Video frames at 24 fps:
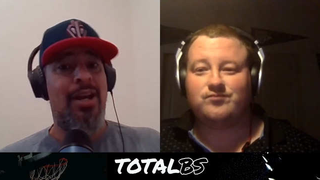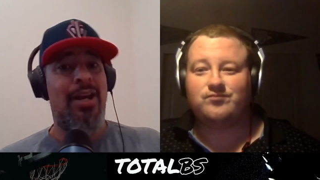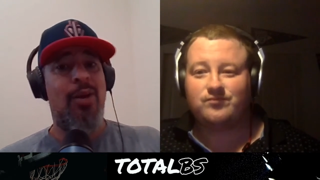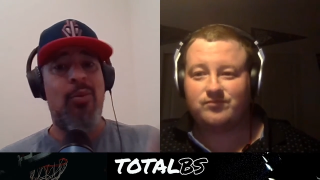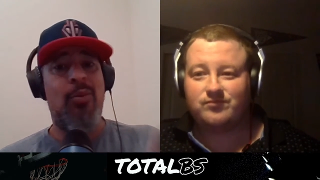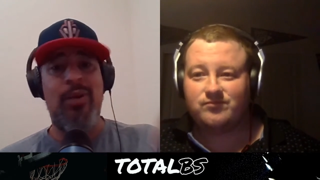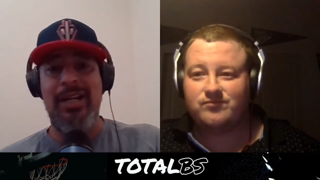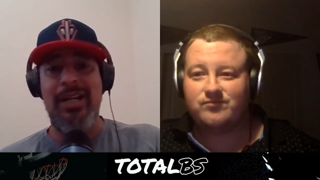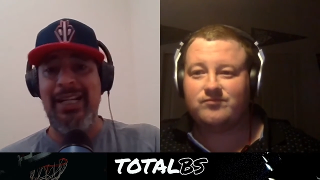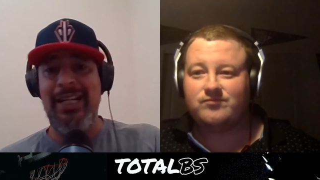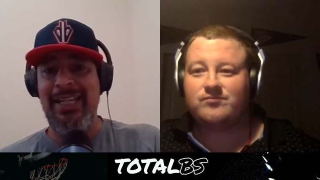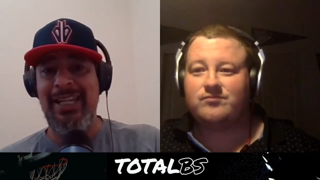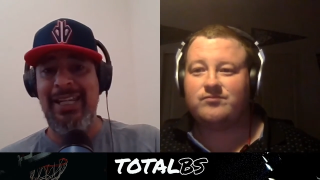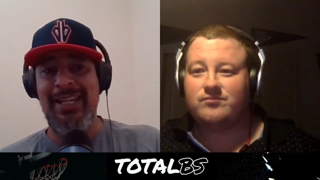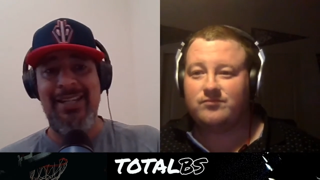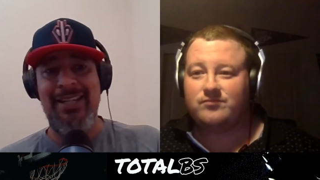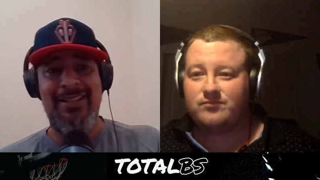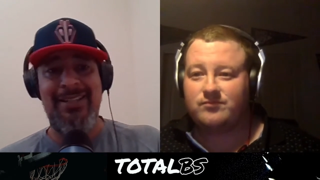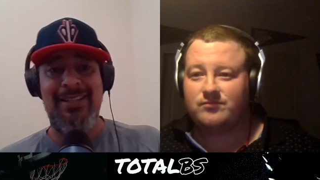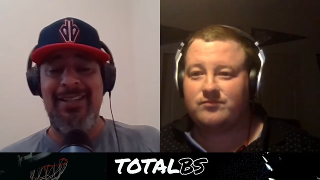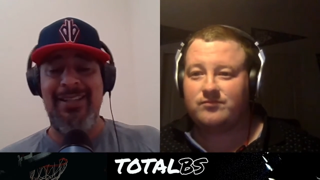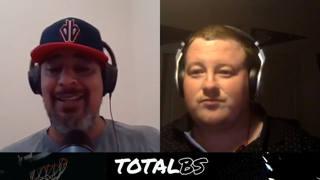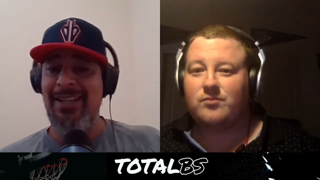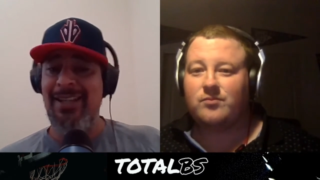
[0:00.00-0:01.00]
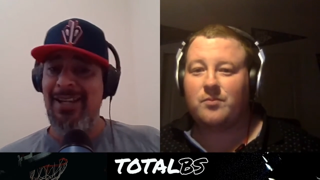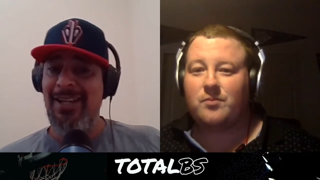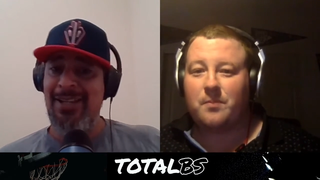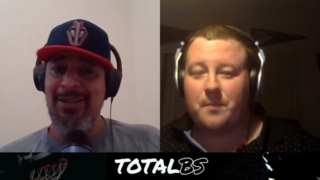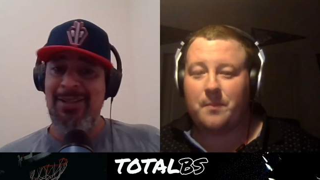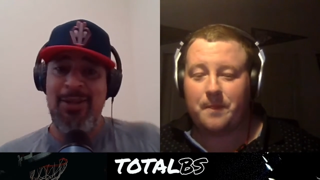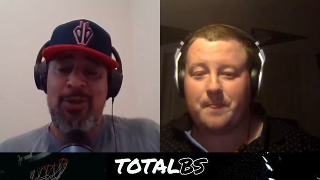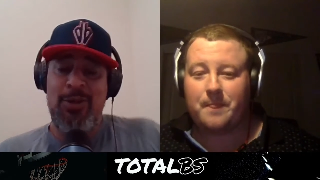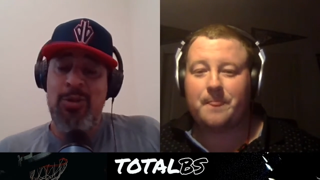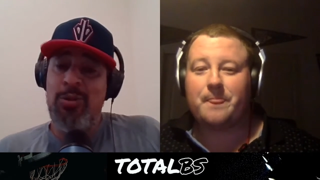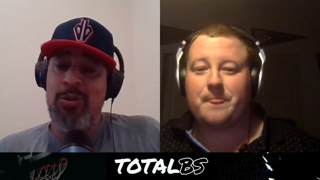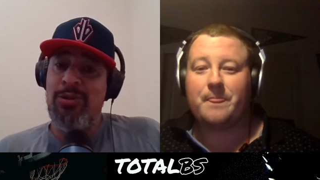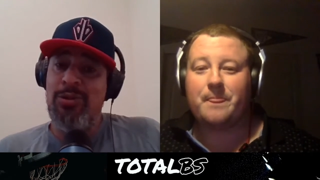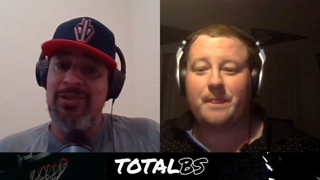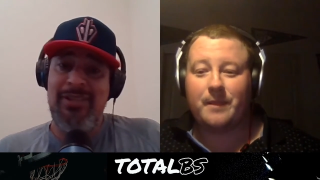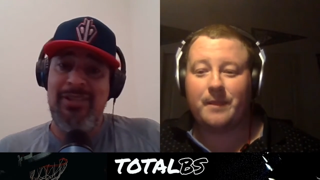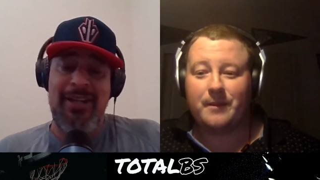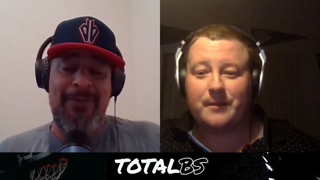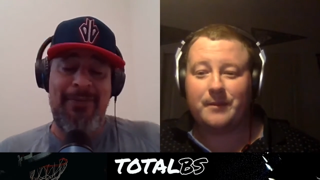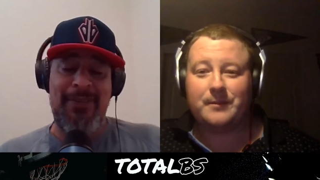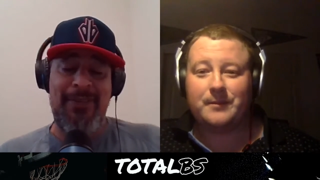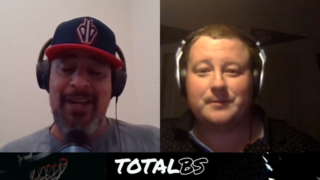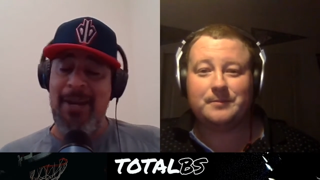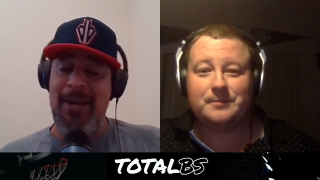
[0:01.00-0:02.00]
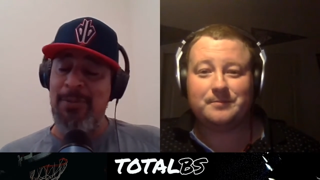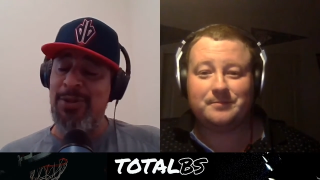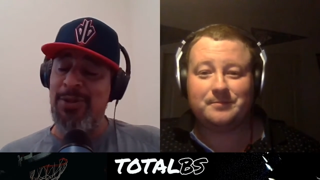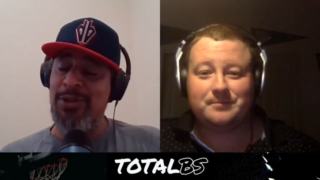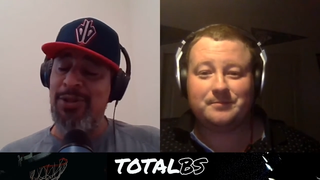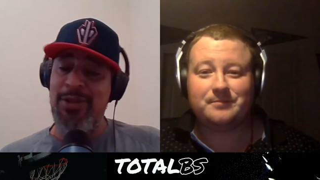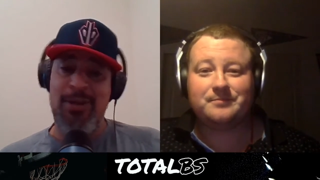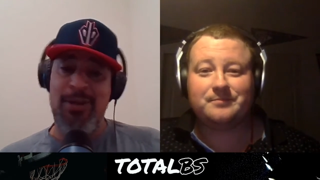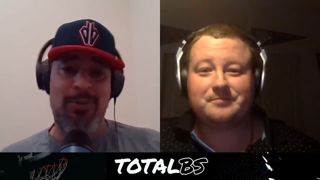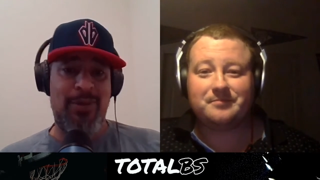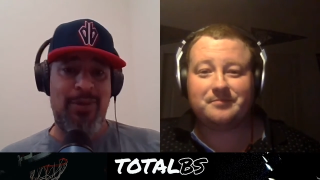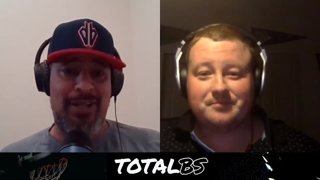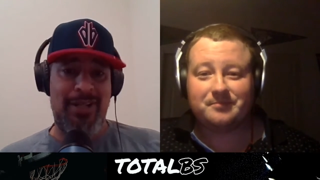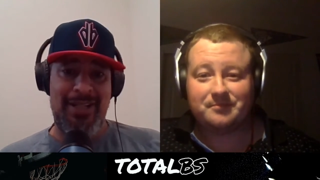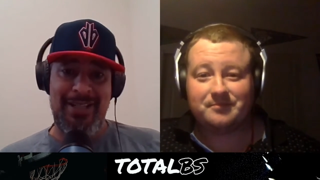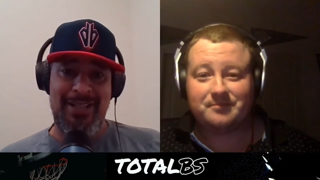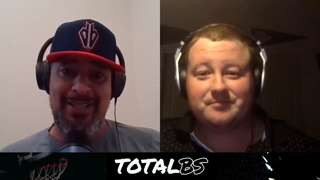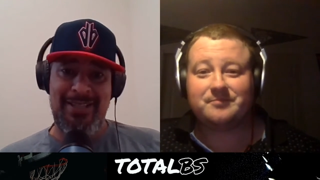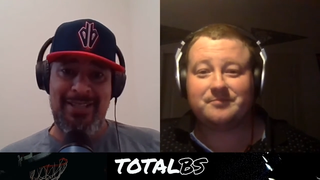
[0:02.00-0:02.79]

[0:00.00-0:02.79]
Speaker 1: We're going to get into the cool stuff that I'm sure we're going to